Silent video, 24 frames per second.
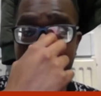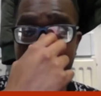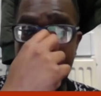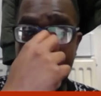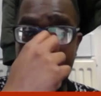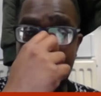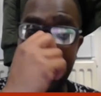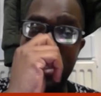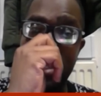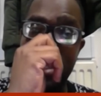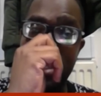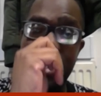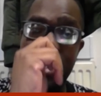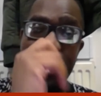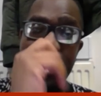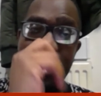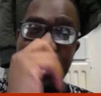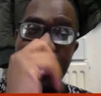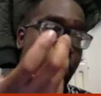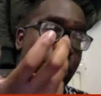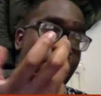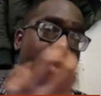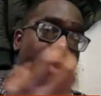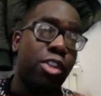and I'm
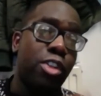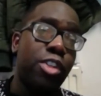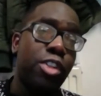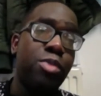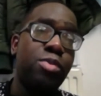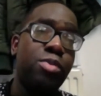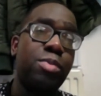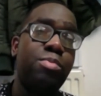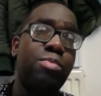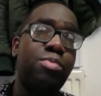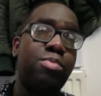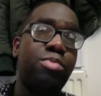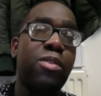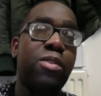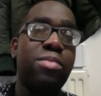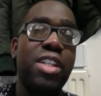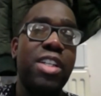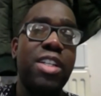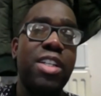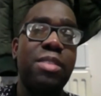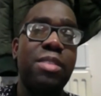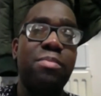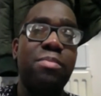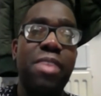going to be honest, we often
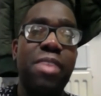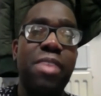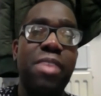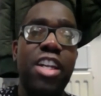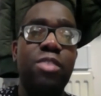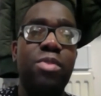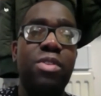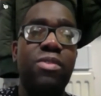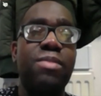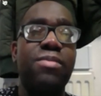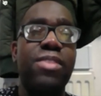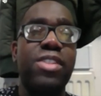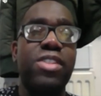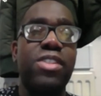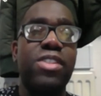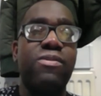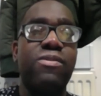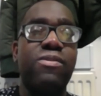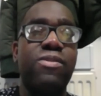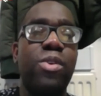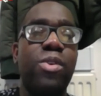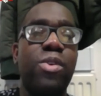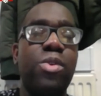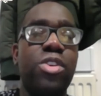played better with him as a
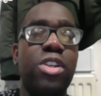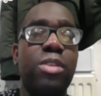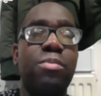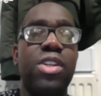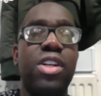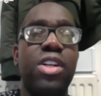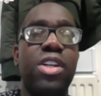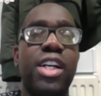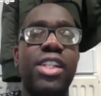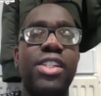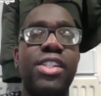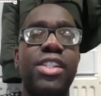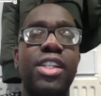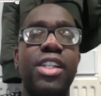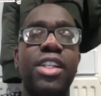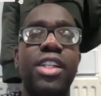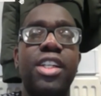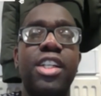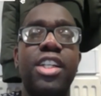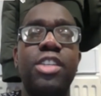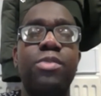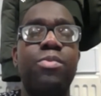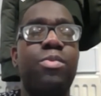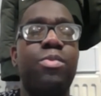focal number nine.
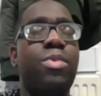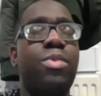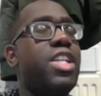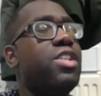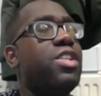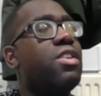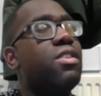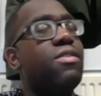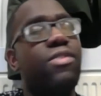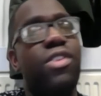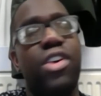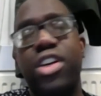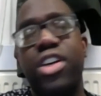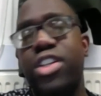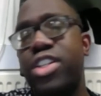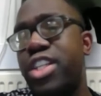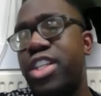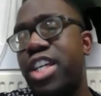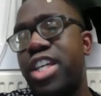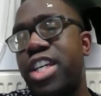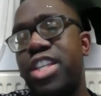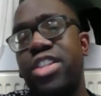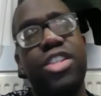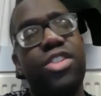We need
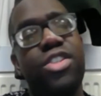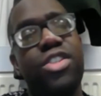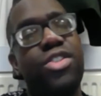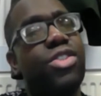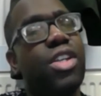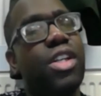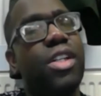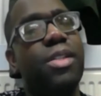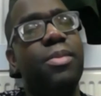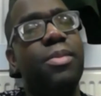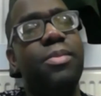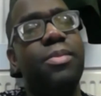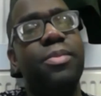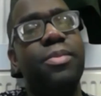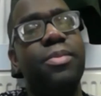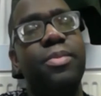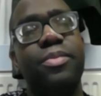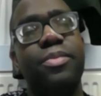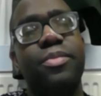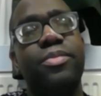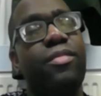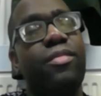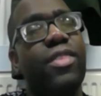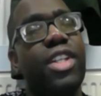Cavani in this
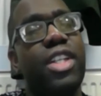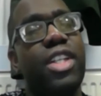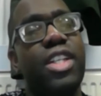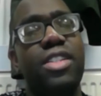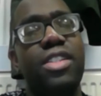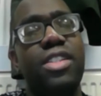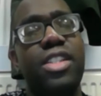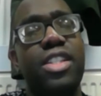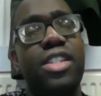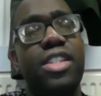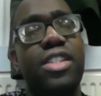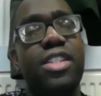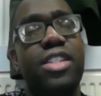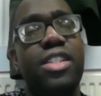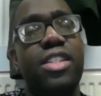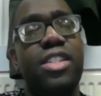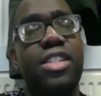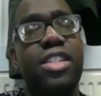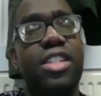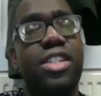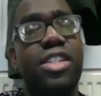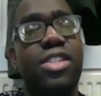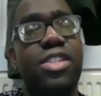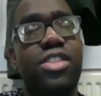
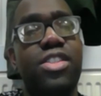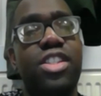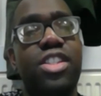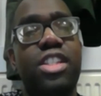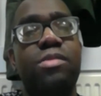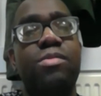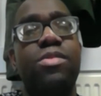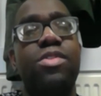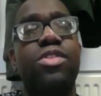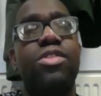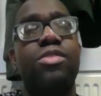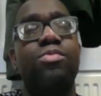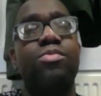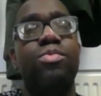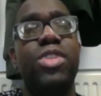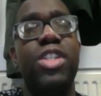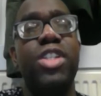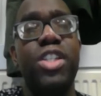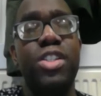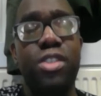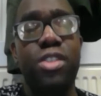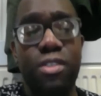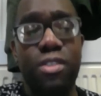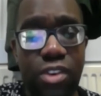in this team. We
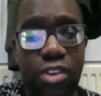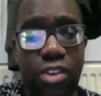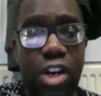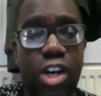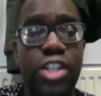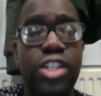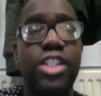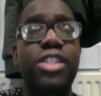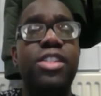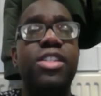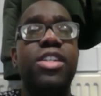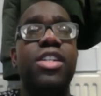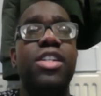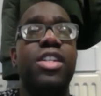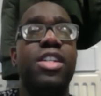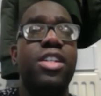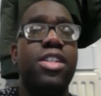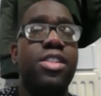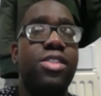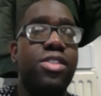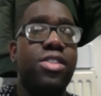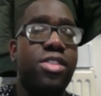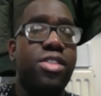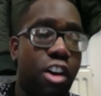need Cavani
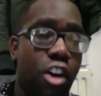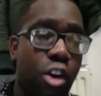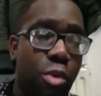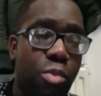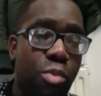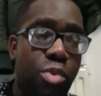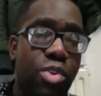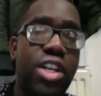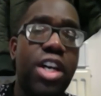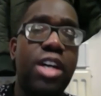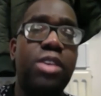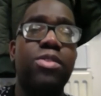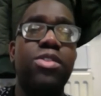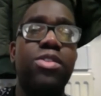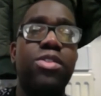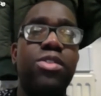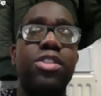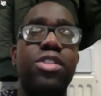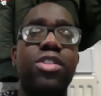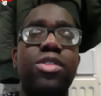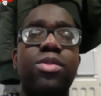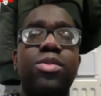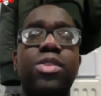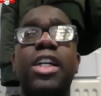to help
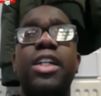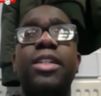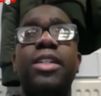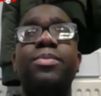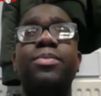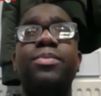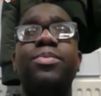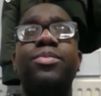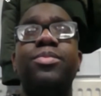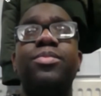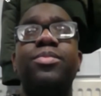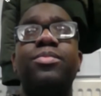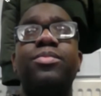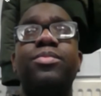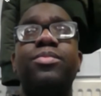Ronaldo.